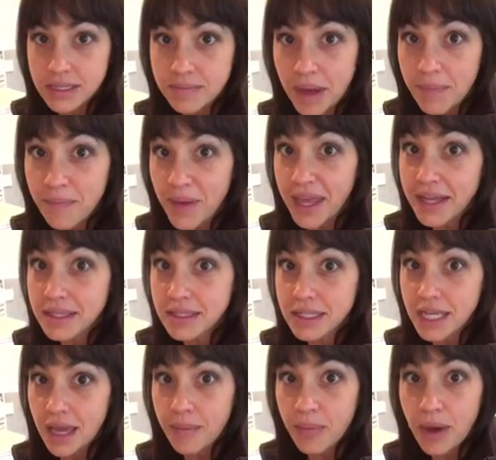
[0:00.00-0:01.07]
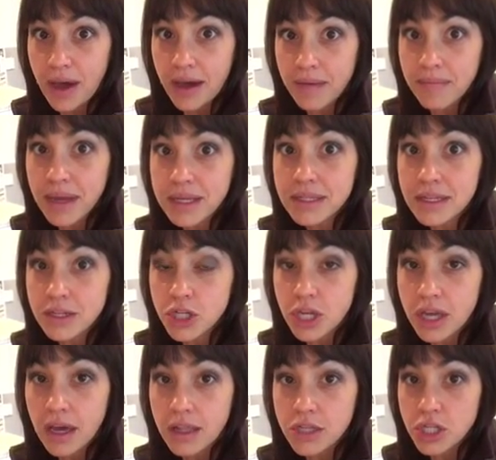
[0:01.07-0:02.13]
is my biggest tip on mixing
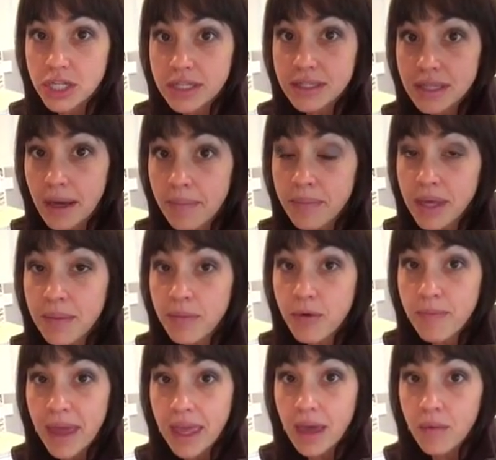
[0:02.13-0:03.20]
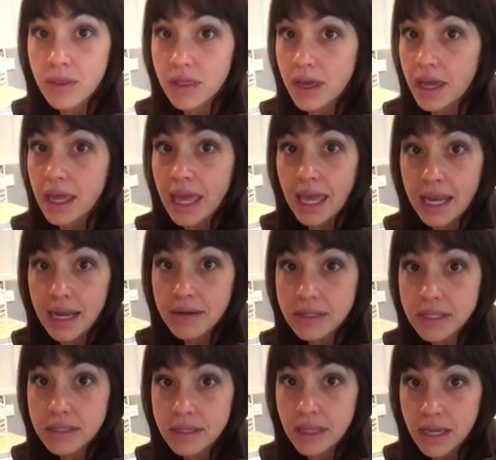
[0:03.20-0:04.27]
Shakeology. Some people make it with like 8
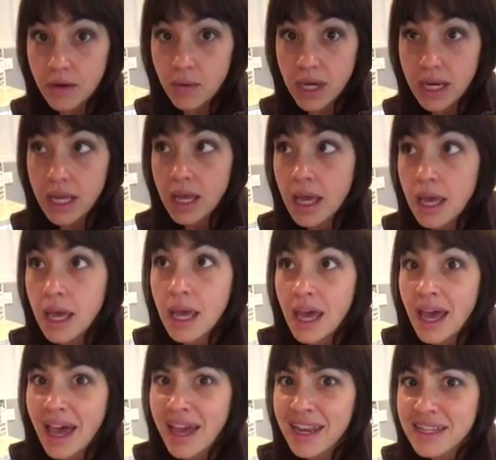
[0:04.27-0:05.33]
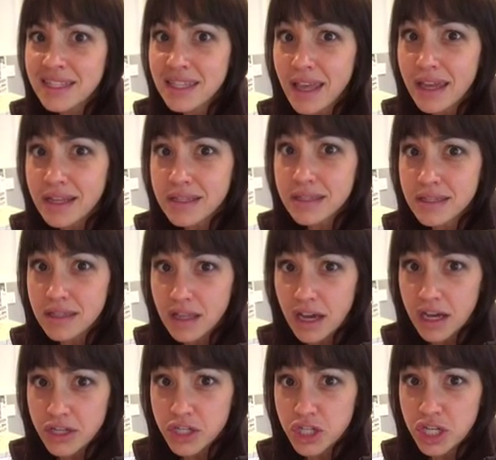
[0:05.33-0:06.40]
ounces of liquid, and it's like
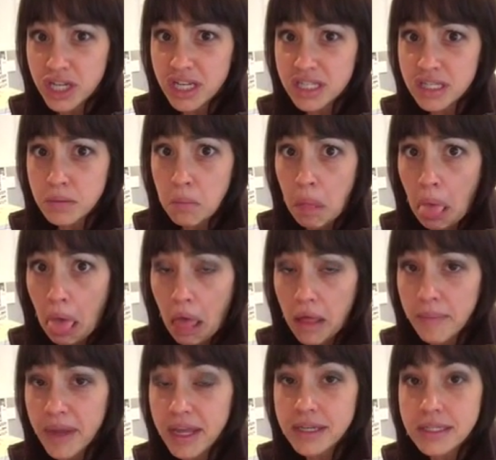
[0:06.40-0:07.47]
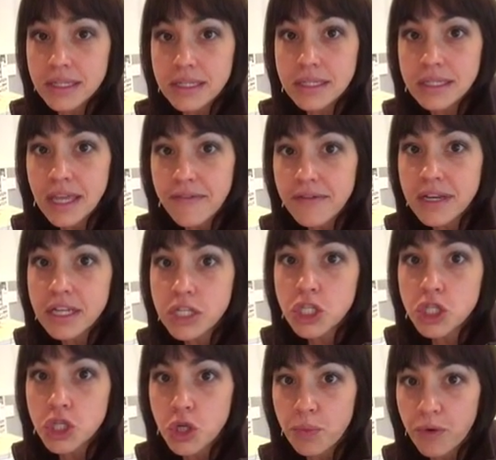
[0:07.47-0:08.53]
sludge. It's because it's 70
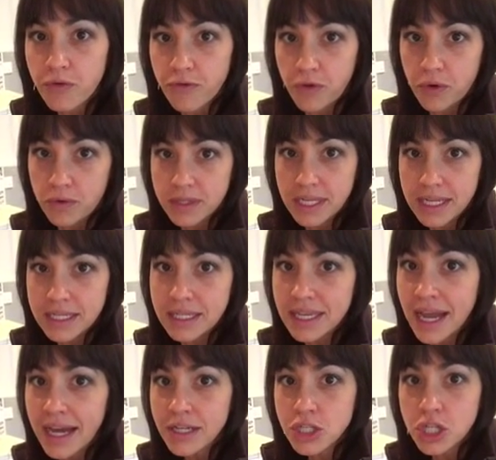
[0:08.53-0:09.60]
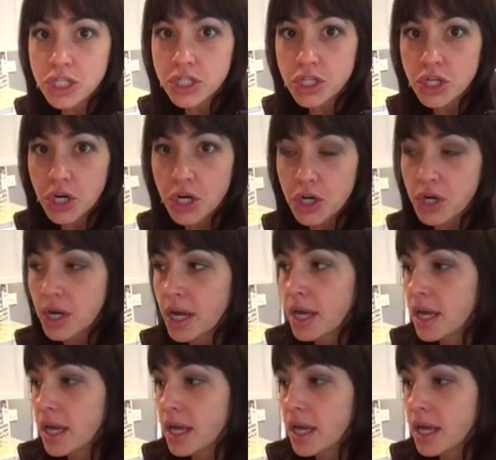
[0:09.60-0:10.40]
superfoods. It's not just your,